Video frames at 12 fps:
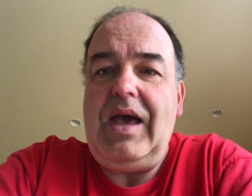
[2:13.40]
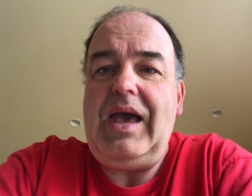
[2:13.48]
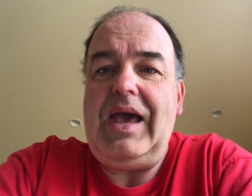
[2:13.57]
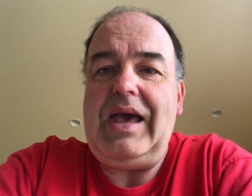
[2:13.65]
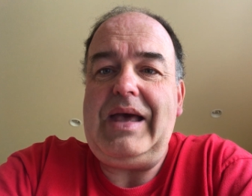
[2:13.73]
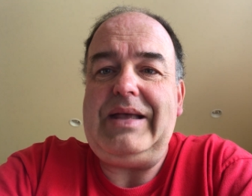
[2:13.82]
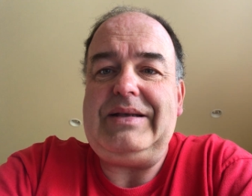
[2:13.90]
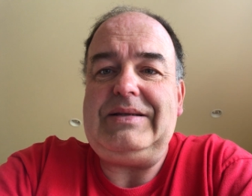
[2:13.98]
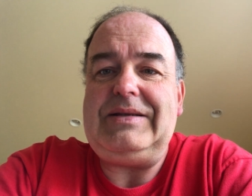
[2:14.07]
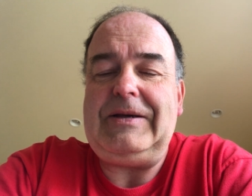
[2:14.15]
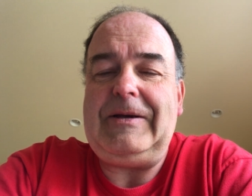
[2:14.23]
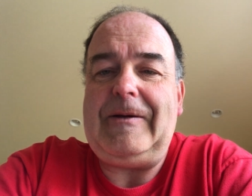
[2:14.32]

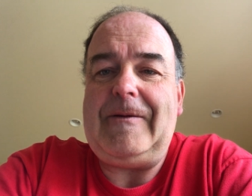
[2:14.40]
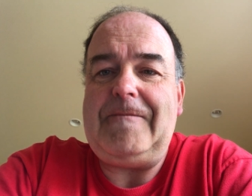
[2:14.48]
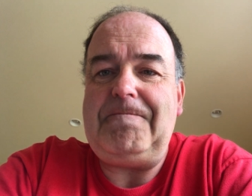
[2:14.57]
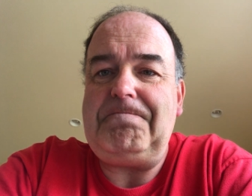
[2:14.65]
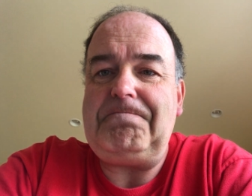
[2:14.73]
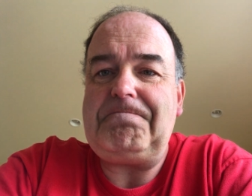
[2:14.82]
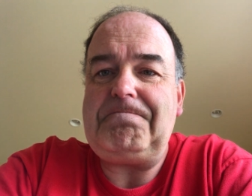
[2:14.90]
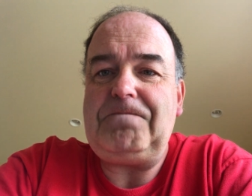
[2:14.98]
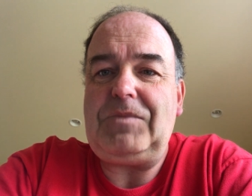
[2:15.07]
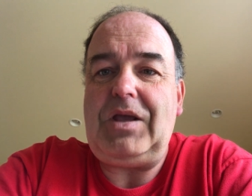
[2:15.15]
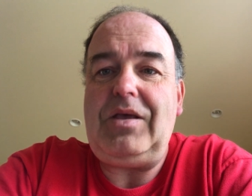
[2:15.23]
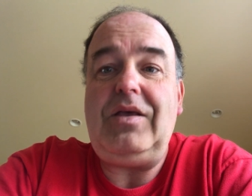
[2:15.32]
And um,
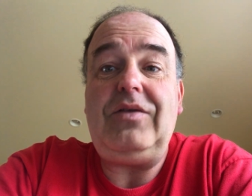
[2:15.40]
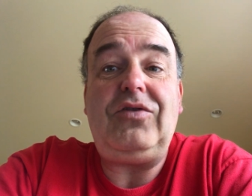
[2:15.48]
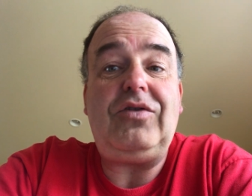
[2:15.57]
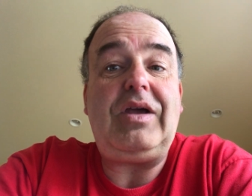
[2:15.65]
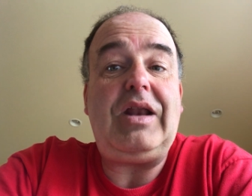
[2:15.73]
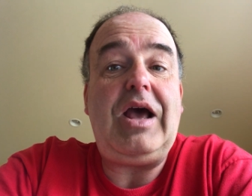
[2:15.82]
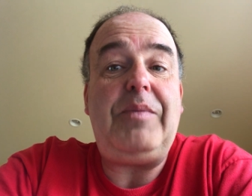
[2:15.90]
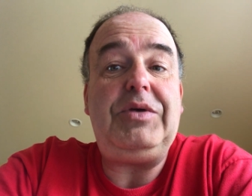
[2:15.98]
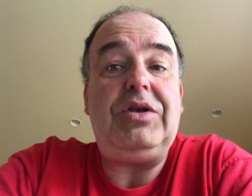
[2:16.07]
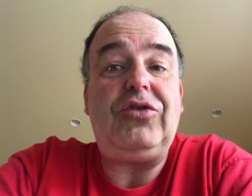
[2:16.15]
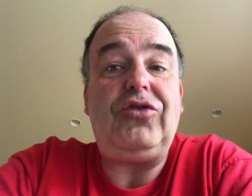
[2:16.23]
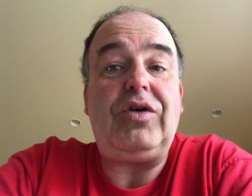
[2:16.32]
this is going to help
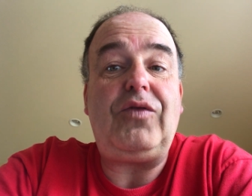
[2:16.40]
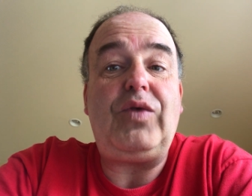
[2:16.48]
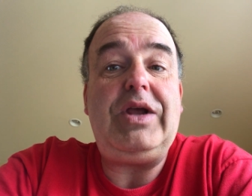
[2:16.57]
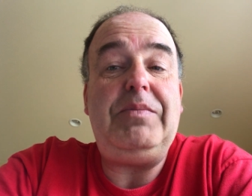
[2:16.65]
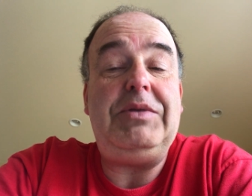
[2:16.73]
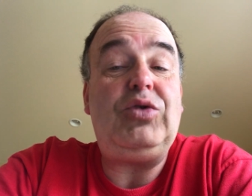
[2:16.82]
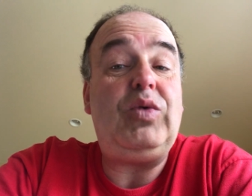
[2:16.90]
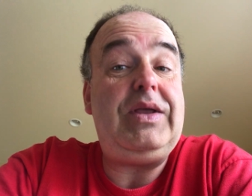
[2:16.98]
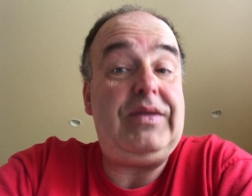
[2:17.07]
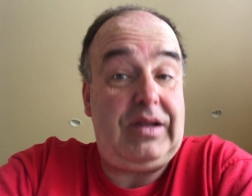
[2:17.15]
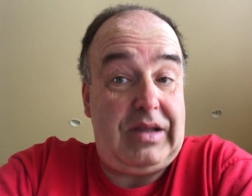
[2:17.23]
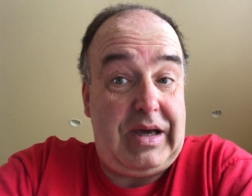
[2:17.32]
you to sort of read
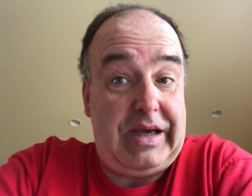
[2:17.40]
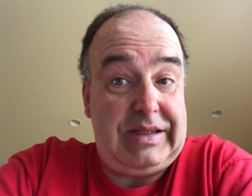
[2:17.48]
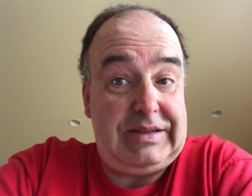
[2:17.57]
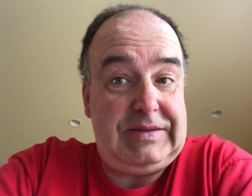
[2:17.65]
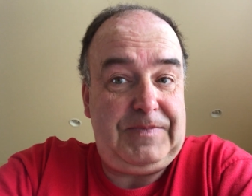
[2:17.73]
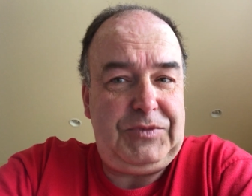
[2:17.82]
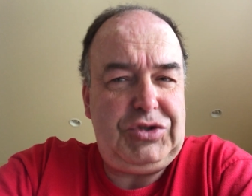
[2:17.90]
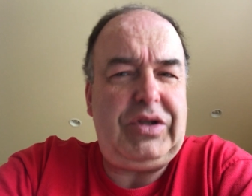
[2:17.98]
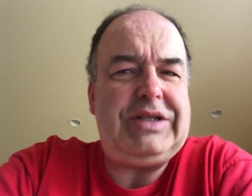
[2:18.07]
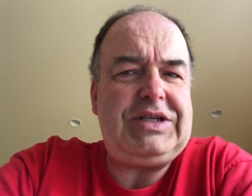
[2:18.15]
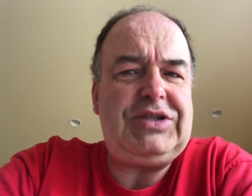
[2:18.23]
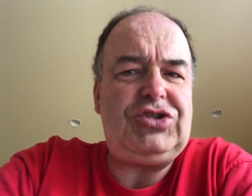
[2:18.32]
between the lines. So
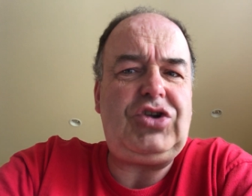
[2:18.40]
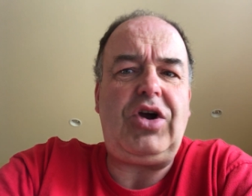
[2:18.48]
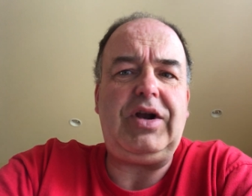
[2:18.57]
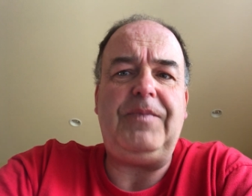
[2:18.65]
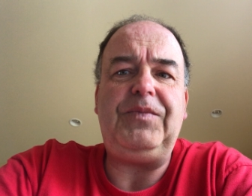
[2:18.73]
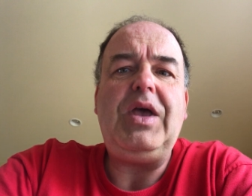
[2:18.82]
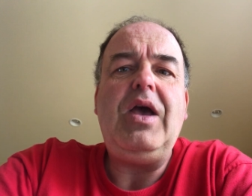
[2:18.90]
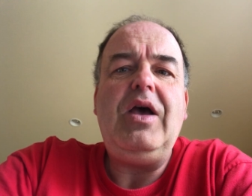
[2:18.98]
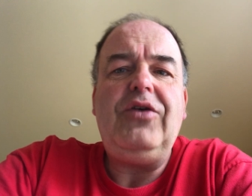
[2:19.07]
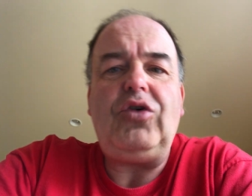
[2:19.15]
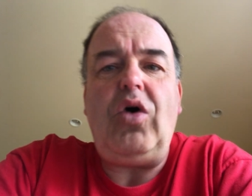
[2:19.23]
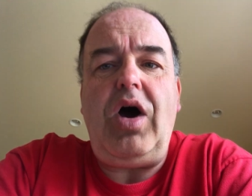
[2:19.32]
let's get started.
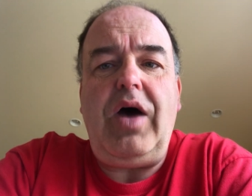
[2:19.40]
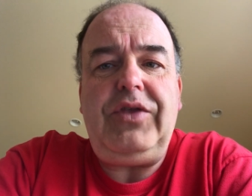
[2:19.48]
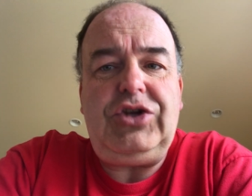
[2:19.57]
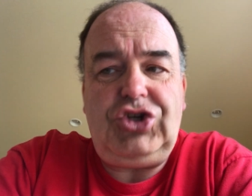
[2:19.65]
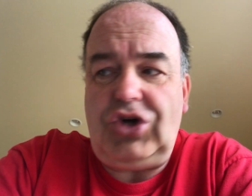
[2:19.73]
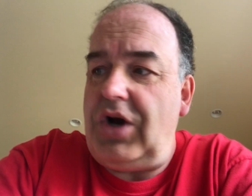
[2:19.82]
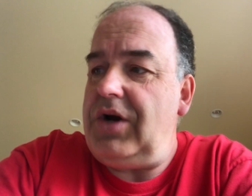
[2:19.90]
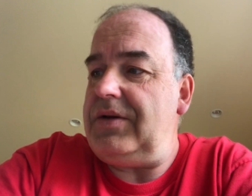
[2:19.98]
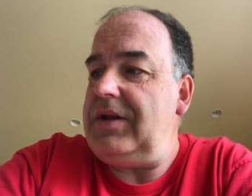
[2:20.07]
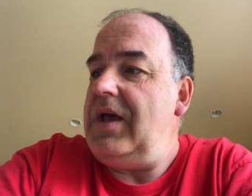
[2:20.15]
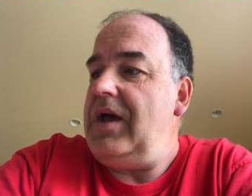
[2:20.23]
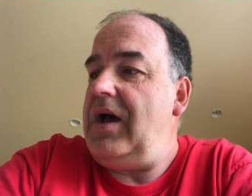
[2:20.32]
So on the
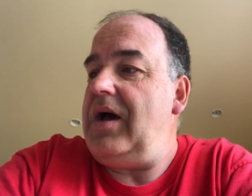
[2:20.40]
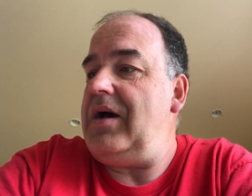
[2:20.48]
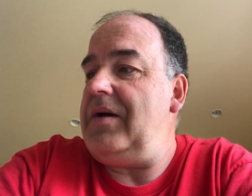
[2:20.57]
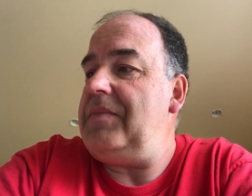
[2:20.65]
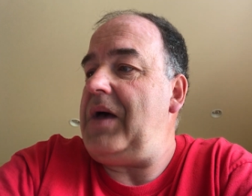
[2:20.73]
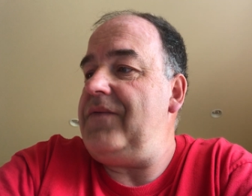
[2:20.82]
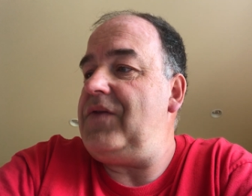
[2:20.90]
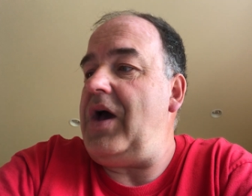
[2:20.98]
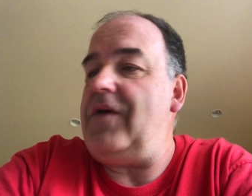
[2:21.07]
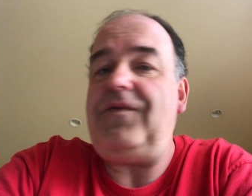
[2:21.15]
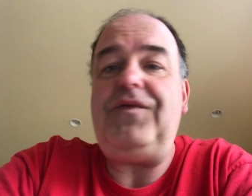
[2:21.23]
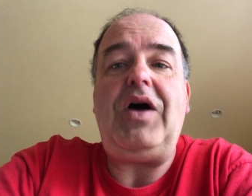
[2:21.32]
chart, um, I've
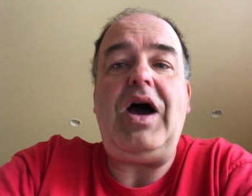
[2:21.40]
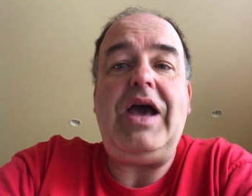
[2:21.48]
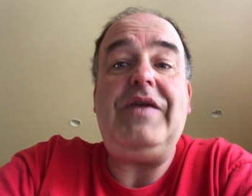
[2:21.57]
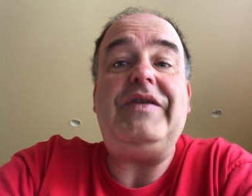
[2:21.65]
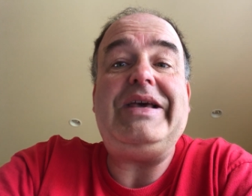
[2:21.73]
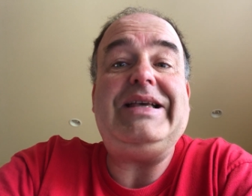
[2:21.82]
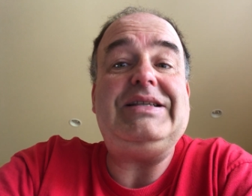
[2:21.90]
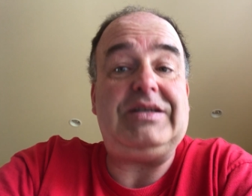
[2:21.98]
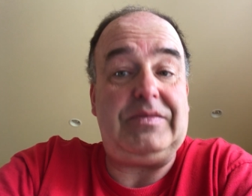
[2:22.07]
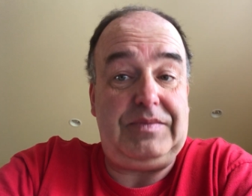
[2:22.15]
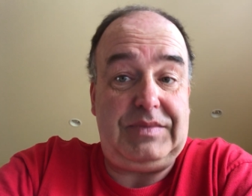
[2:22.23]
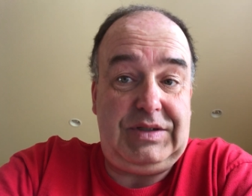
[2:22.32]
got five
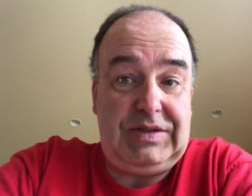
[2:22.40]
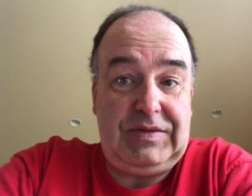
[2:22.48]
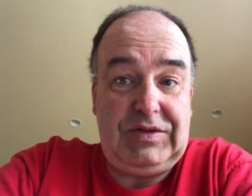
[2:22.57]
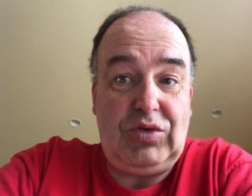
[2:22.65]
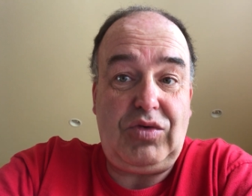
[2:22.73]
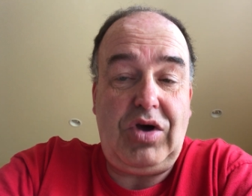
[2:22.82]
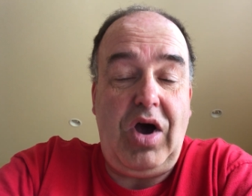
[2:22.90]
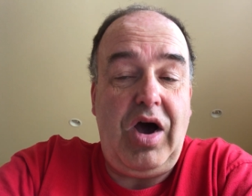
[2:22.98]
isms. So